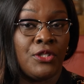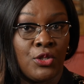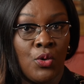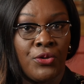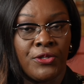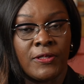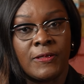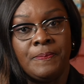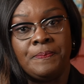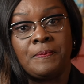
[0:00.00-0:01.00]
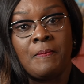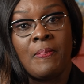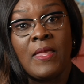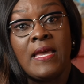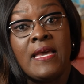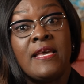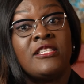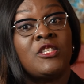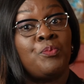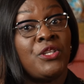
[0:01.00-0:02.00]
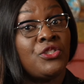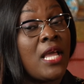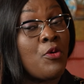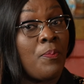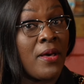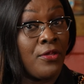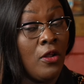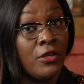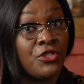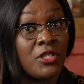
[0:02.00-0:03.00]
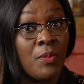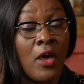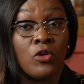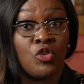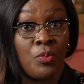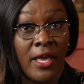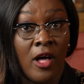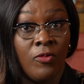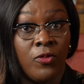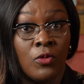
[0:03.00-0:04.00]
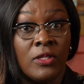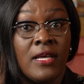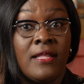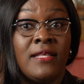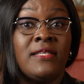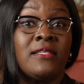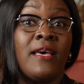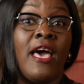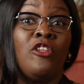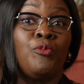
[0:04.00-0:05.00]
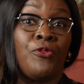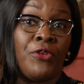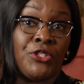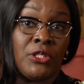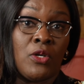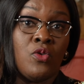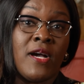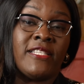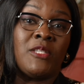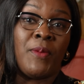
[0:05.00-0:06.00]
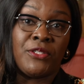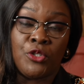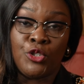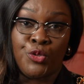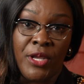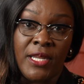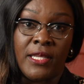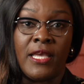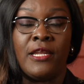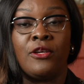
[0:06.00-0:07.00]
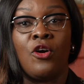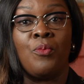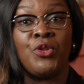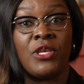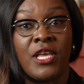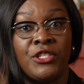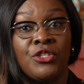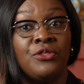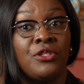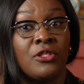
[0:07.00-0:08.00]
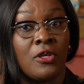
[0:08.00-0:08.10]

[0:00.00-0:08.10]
disorders. A speech-language pathologist may also be helpful. This is a health professional who has special training in communication